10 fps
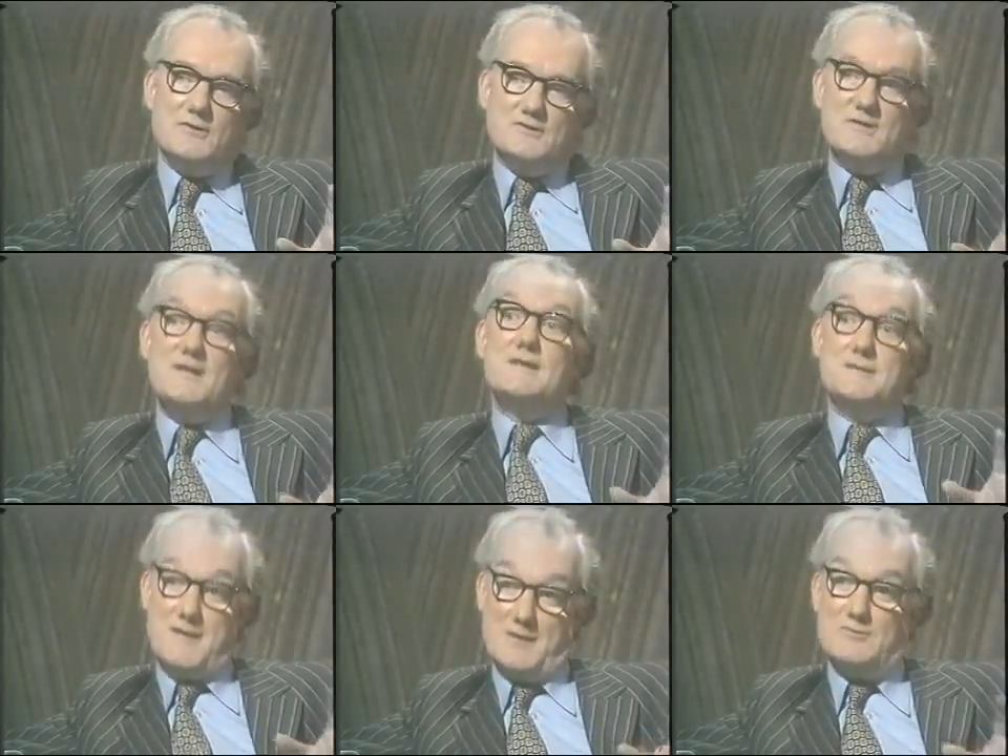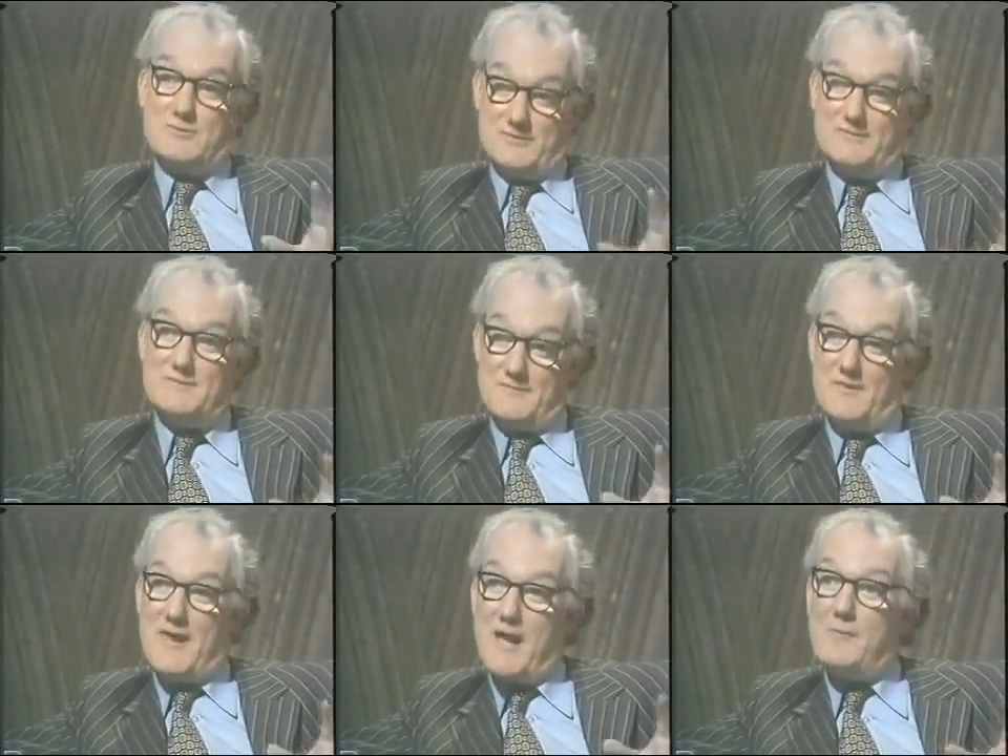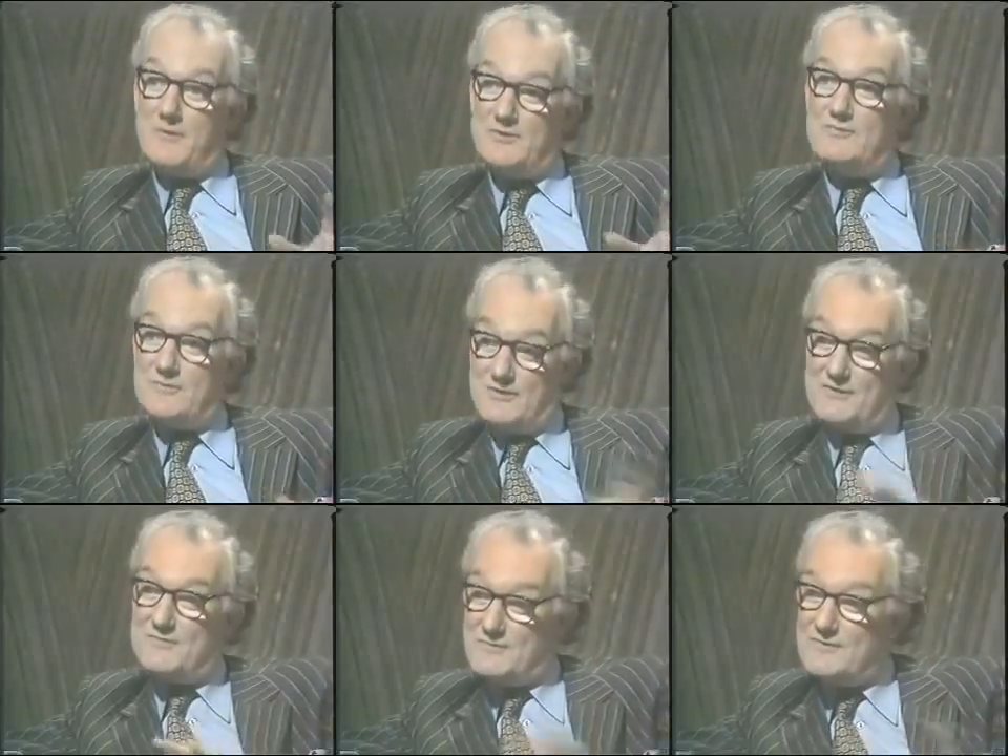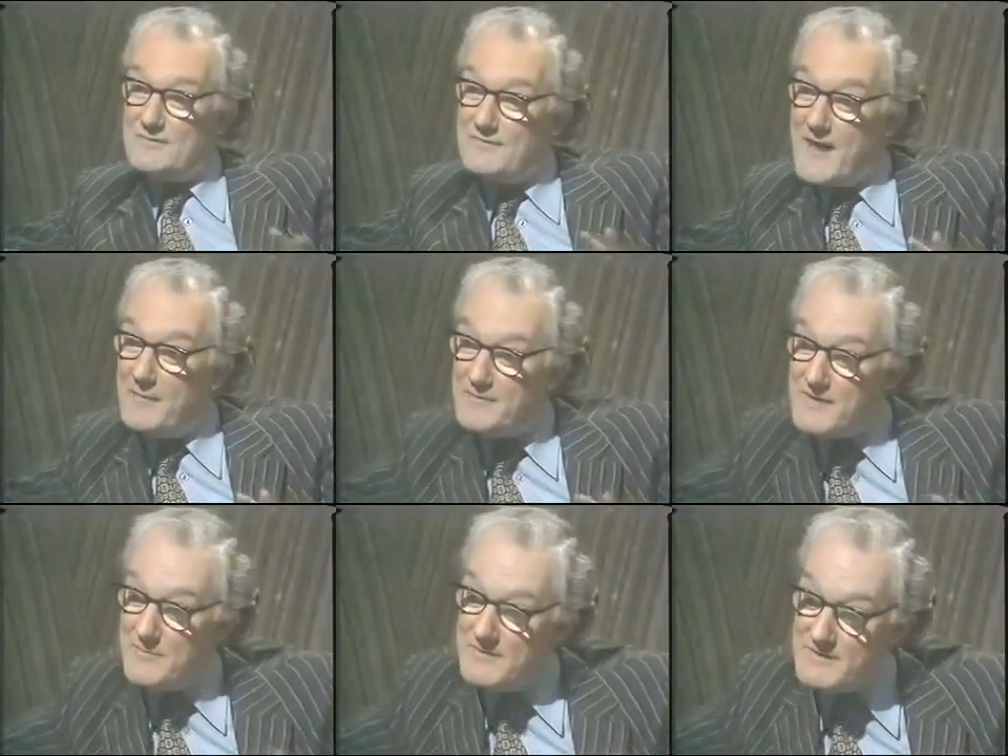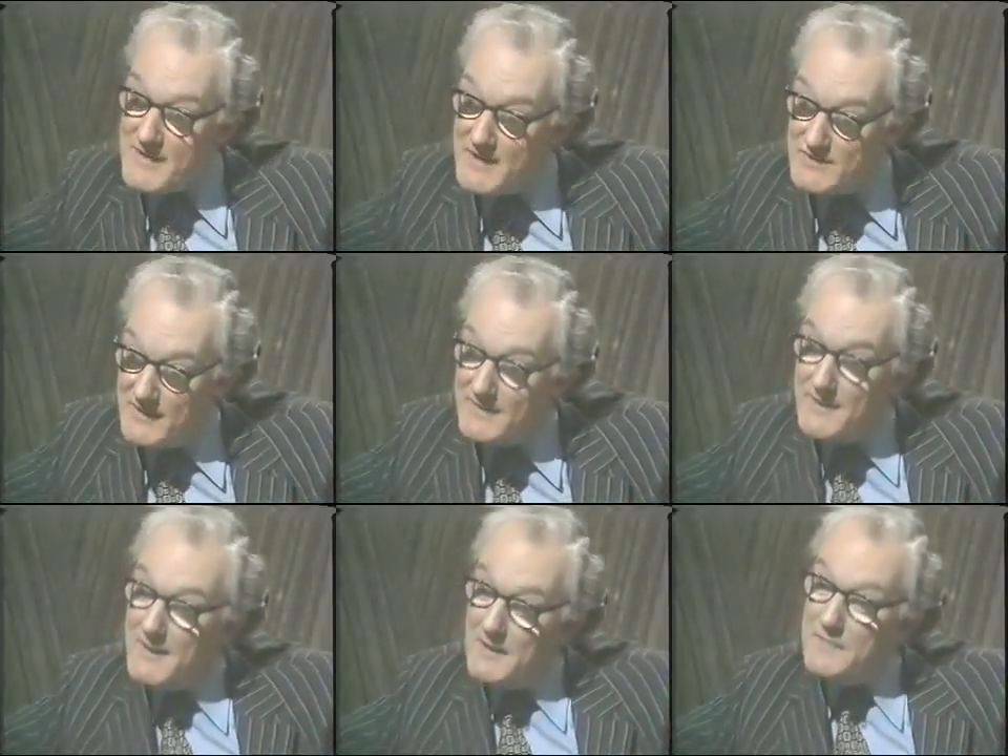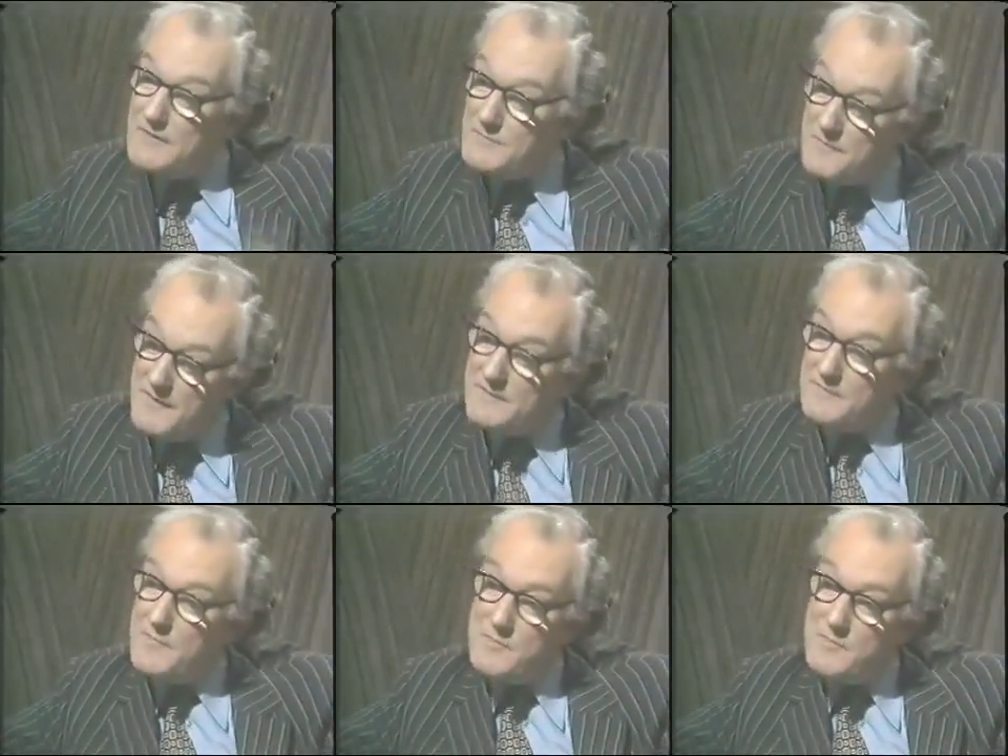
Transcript: to the intentions of the language users whose use of language they were discussing, if these were figures from the